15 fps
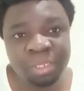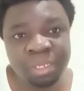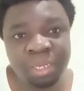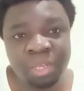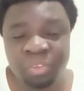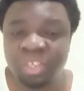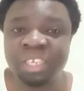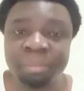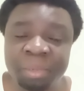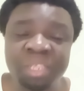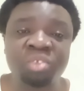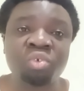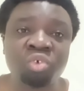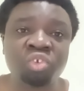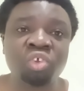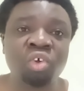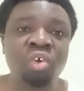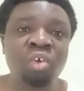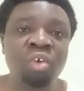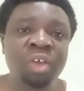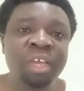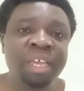So it means
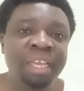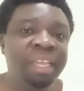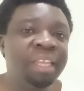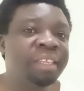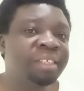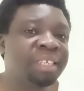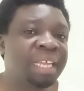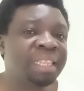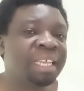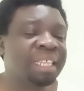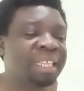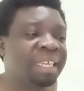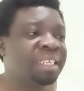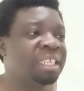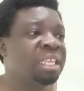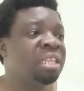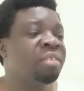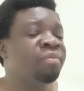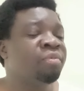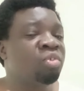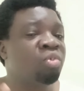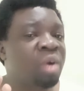Ruto is saying that
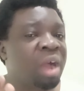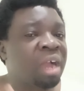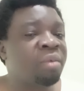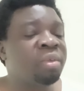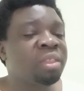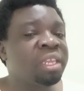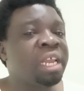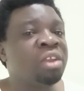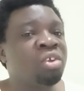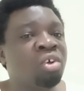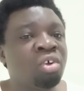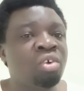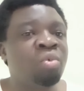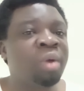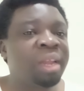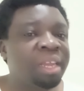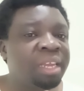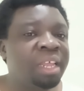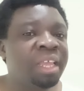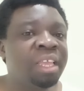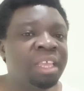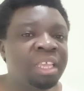if you work with Nanok, one
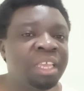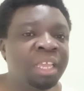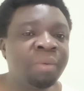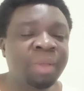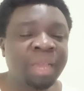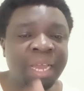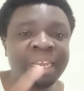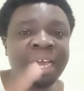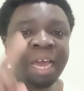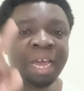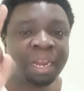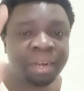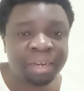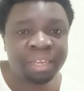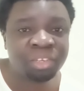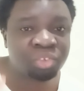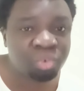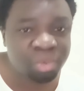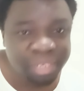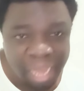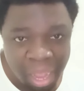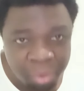day he can address you
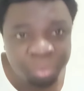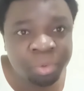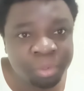down.